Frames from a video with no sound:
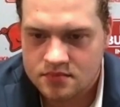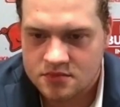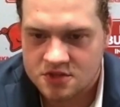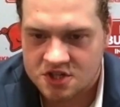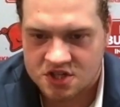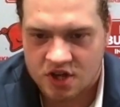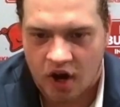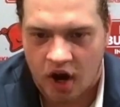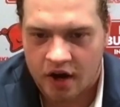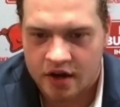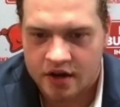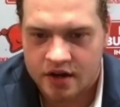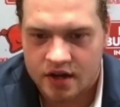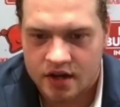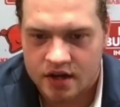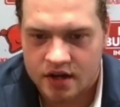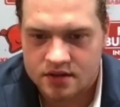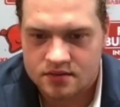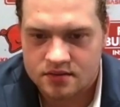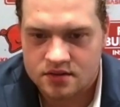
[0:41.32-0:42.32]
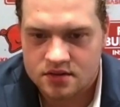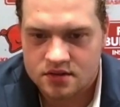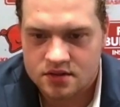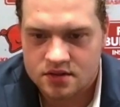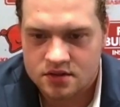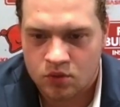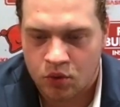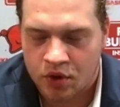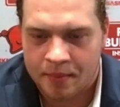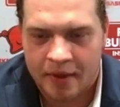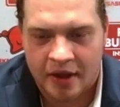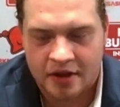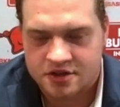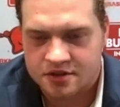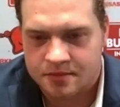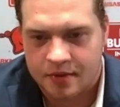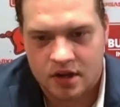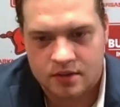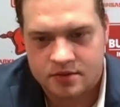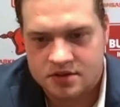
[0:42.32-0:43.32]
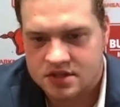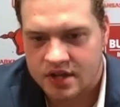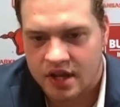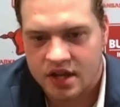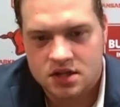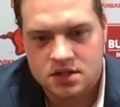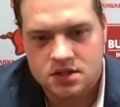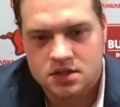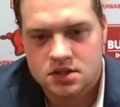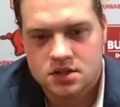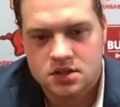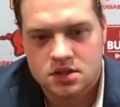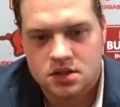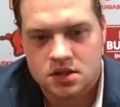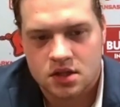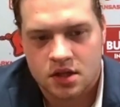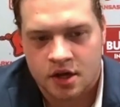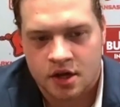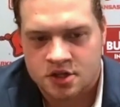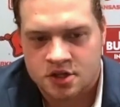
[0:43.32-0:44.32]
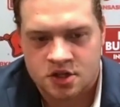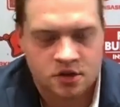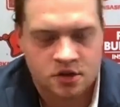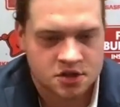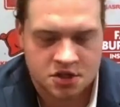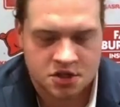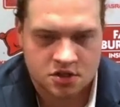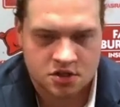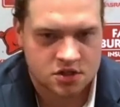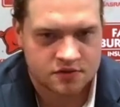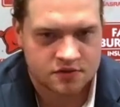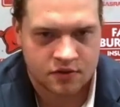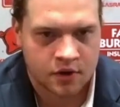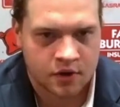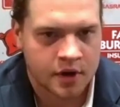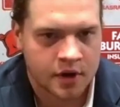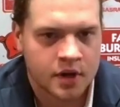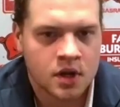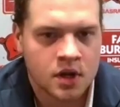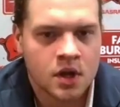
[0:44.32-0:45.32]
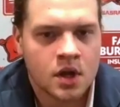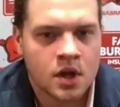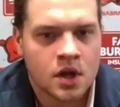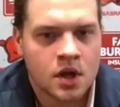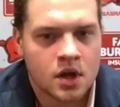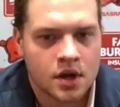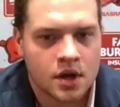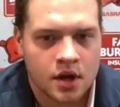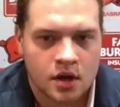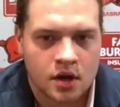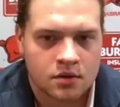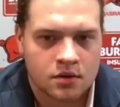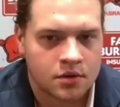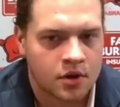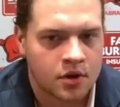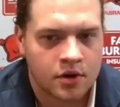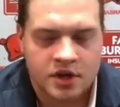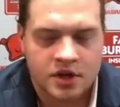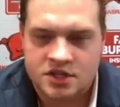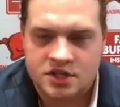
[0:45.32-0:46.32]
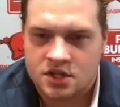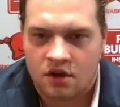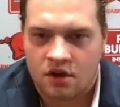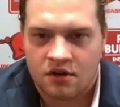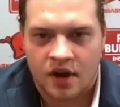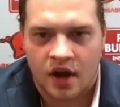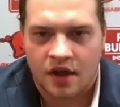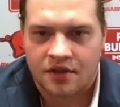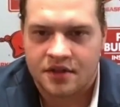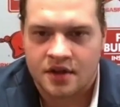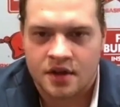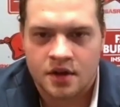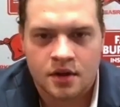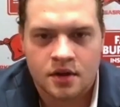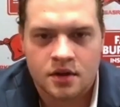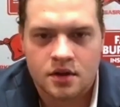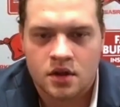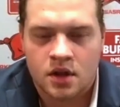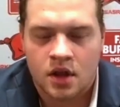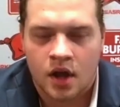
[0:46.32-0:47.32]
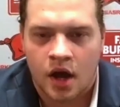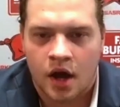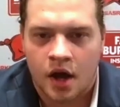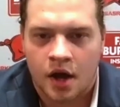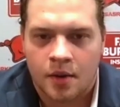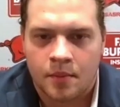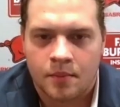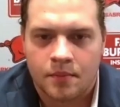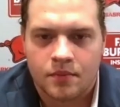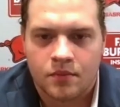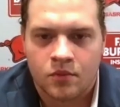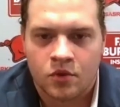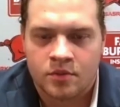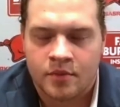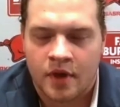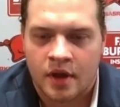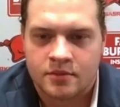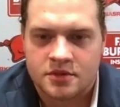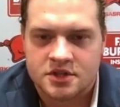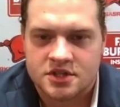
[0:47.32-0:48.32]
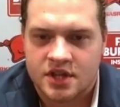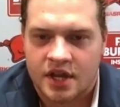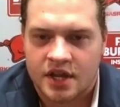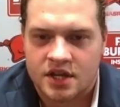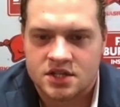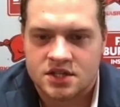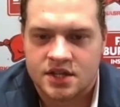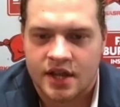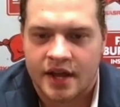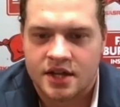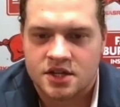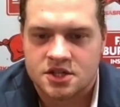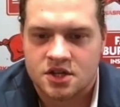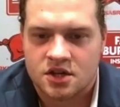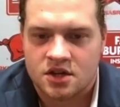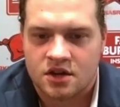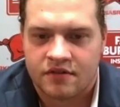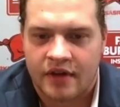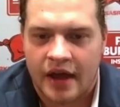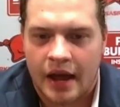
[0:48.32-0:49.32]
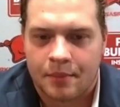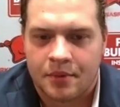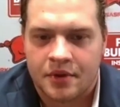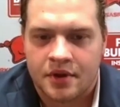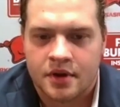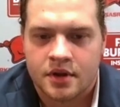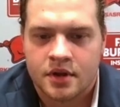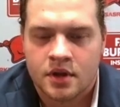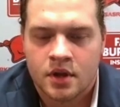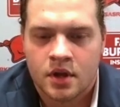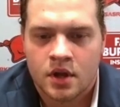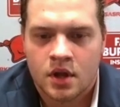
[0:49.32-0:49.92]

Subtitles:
Just hard to we made too many mistakes. There's no excuses for it. No noise, no nothing. We made mistakes that shouldn't have happened.